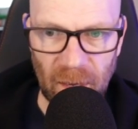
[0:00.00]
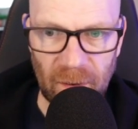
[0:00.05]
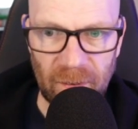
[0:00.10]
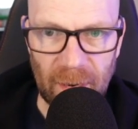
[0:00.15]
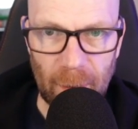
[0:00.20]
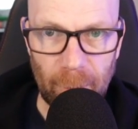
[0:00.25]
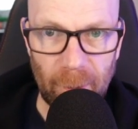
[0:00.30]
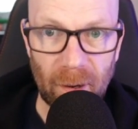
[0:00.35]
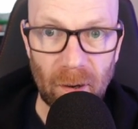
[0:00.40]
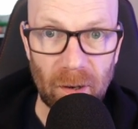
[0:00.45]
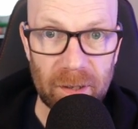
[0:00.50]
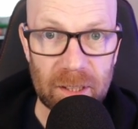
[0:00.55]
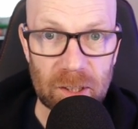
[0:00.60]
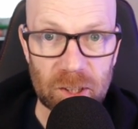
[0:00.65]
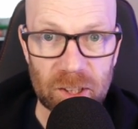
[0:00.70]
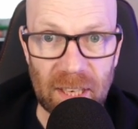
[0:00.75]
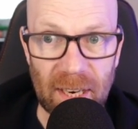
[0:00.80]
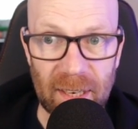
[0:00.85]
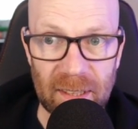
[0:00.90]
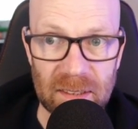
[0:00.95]
And there we are. Your
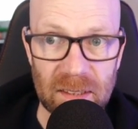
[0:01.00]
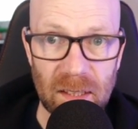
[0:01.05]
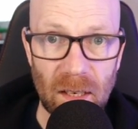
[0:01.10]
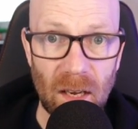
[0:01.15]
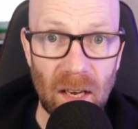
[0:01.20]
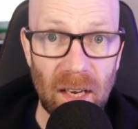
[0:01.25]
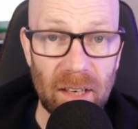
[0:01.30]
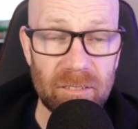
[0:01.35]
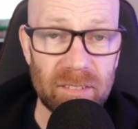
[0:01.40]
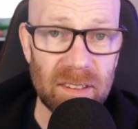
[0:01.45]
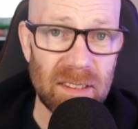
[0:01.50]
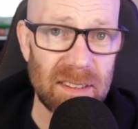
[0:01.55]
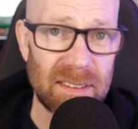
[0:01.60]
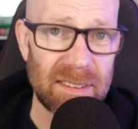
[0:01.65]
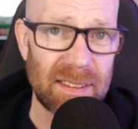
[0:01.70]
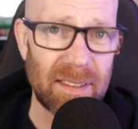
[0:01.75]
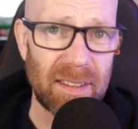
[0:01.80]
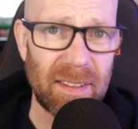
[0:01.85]
chat is live. Now,